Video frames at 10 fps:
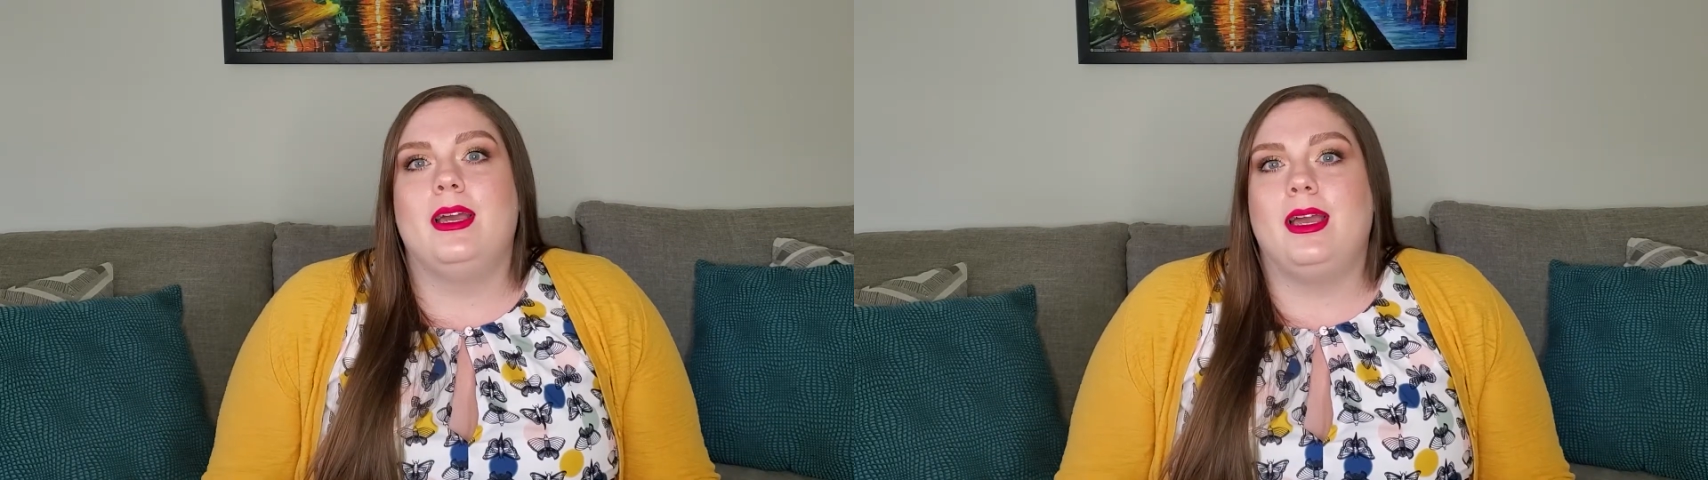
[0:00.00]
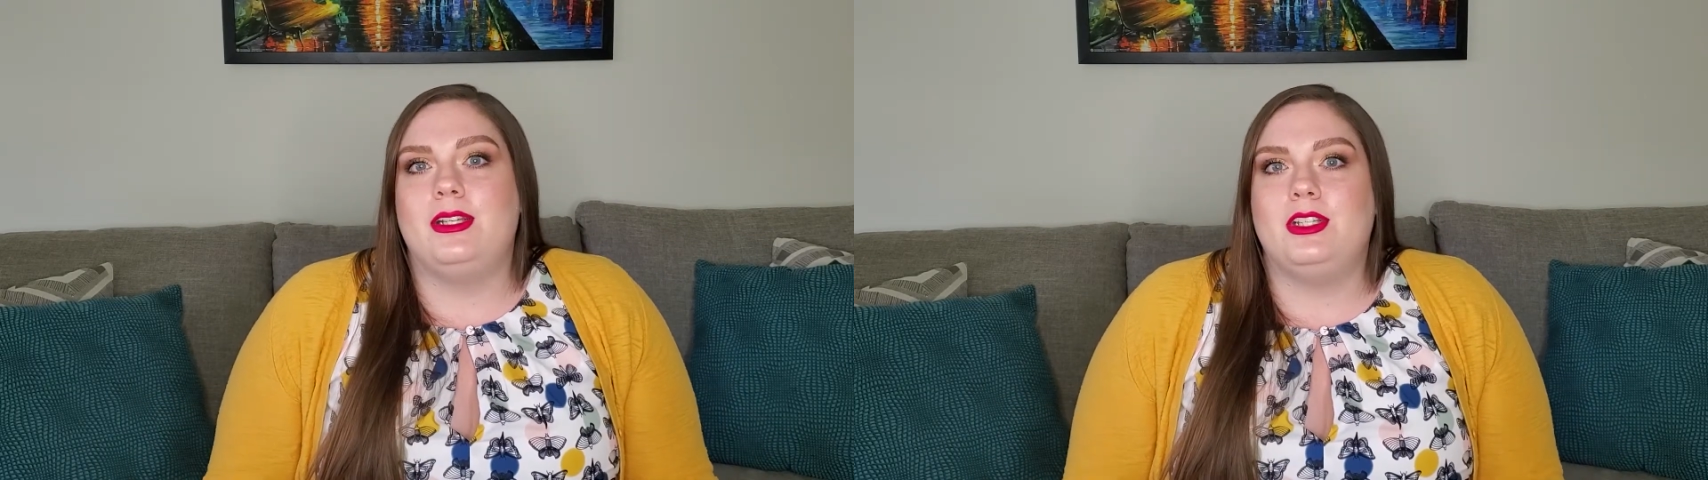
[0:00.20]

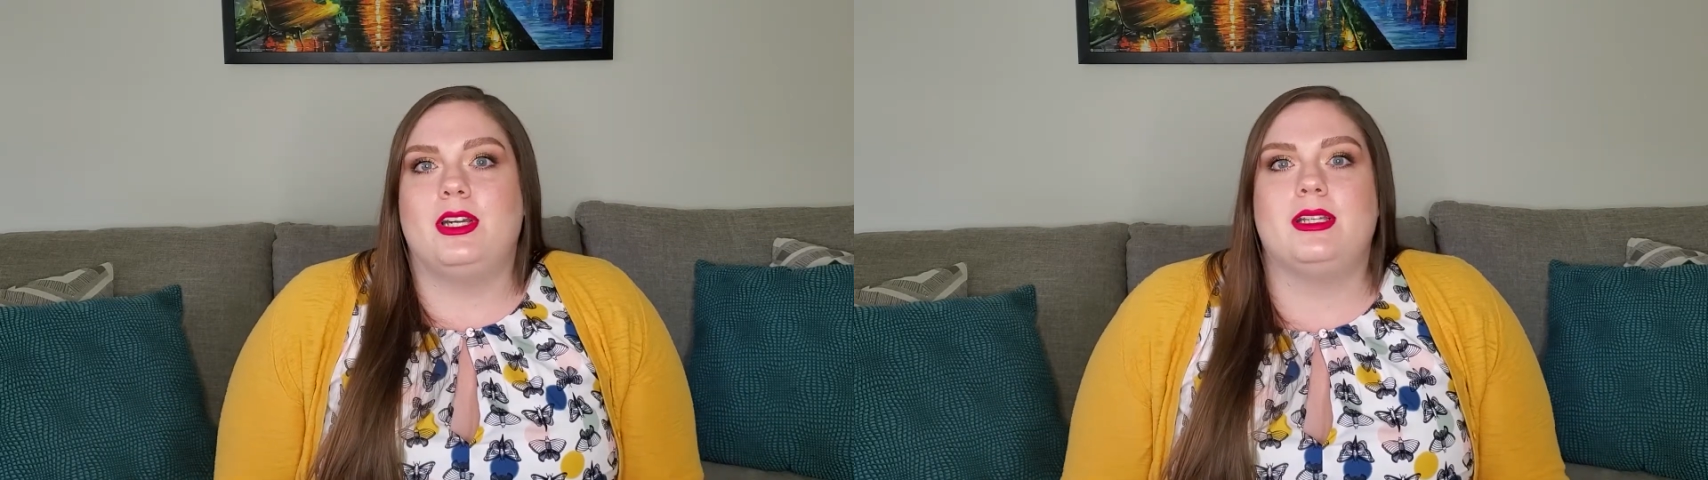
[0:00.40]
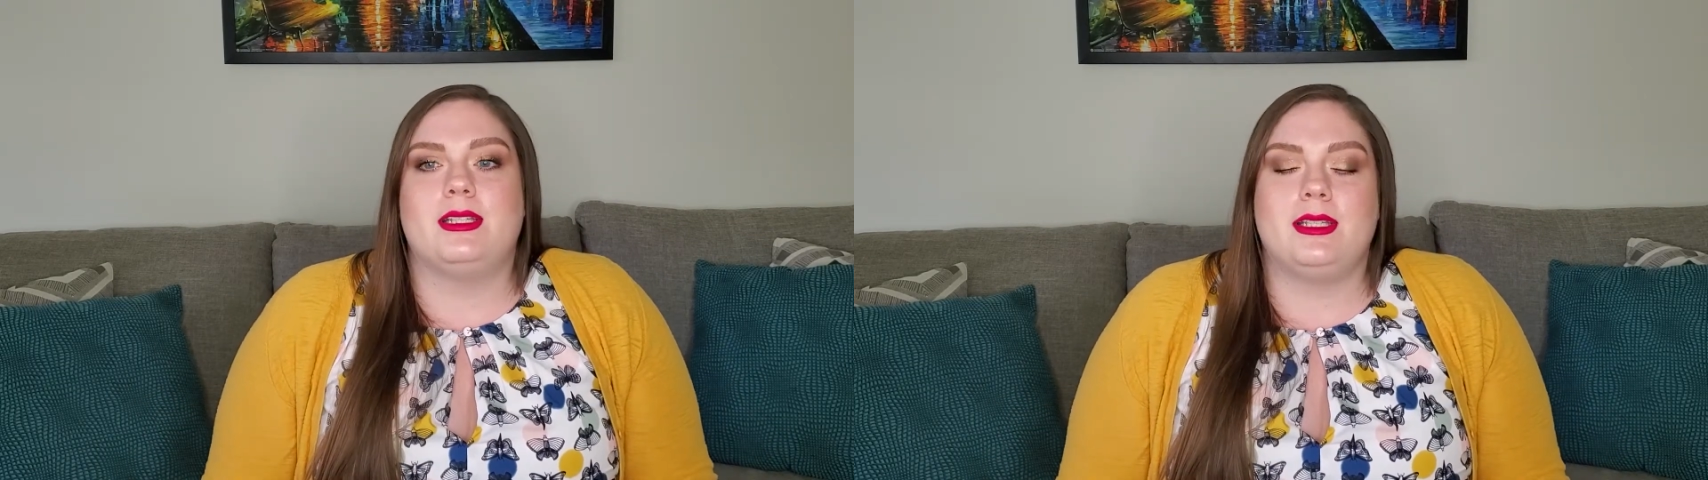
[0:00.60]
I
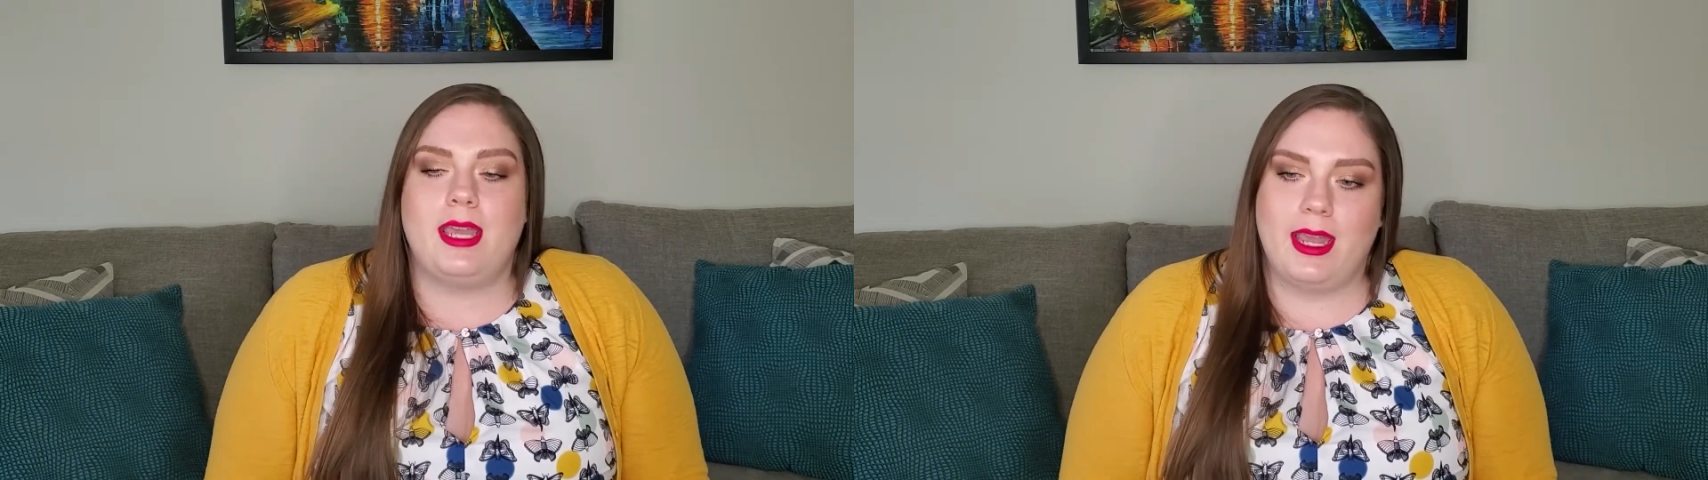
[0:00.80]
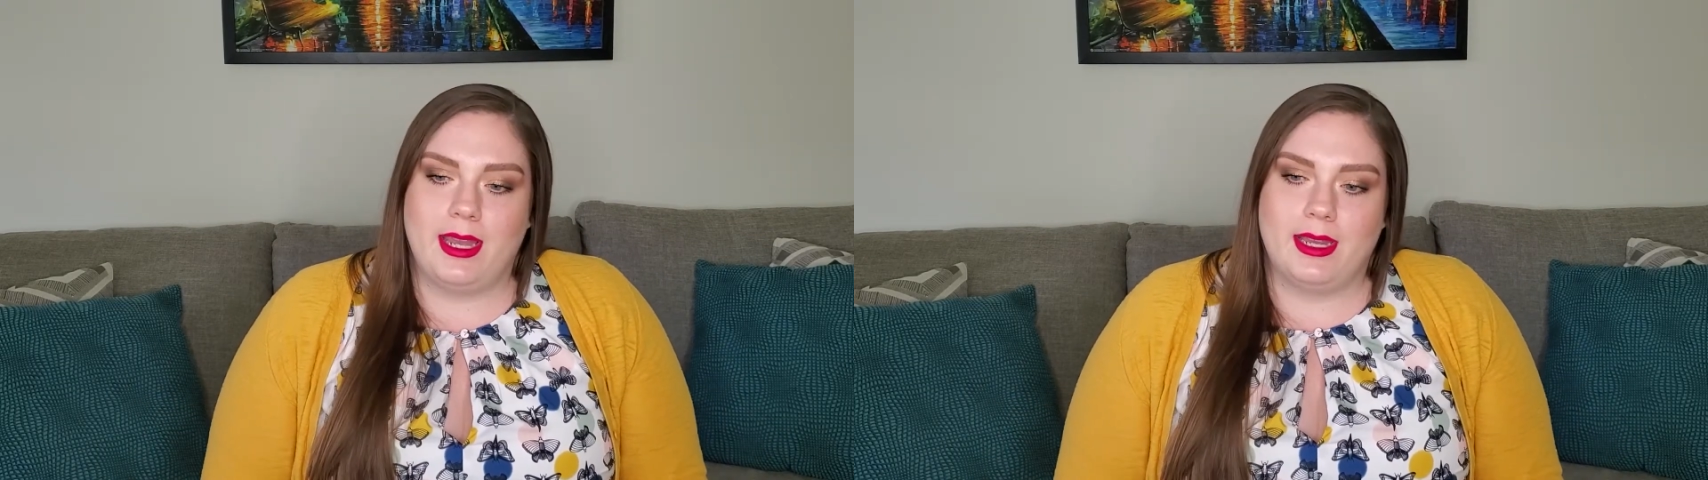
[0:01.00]
just
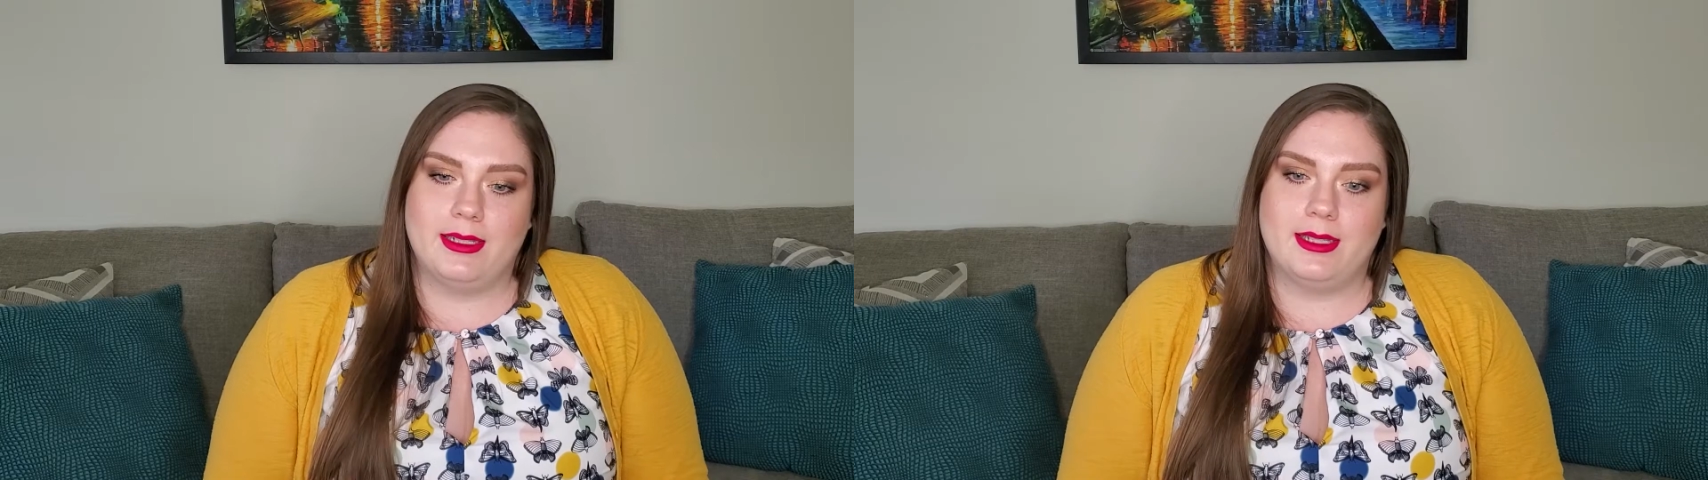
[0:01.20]
can't.